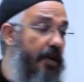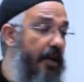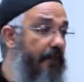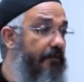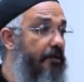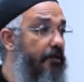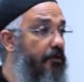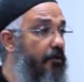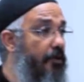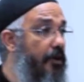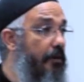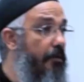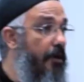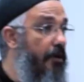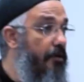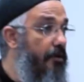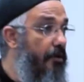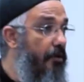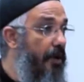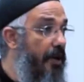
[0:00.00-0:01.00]
have to talk
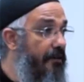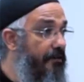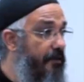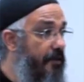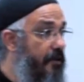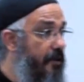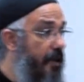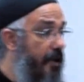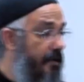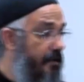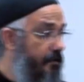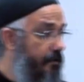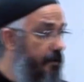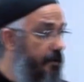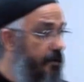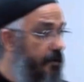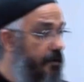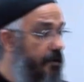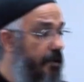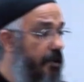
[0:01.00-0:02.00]
about the wife and the
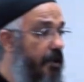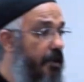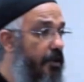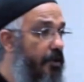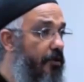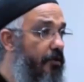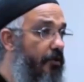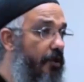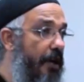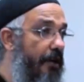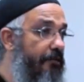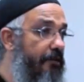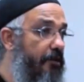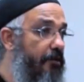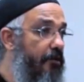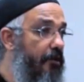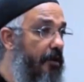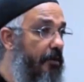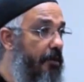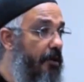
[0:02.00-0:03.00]
husband. You have to
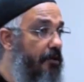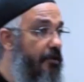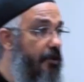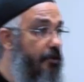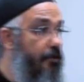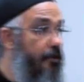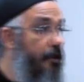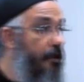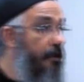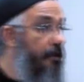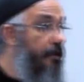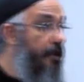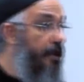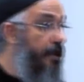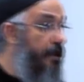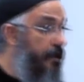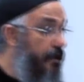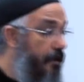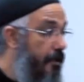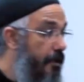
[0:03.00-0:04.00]
talk about the
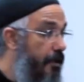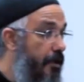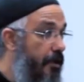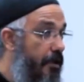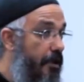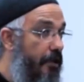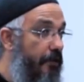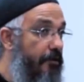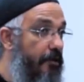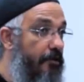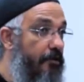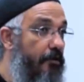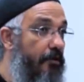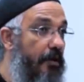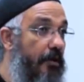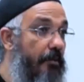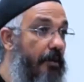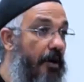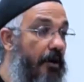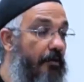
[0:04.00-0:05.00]
children. You have to
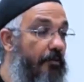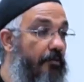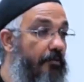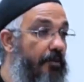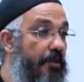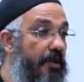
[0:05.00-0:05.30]
talk about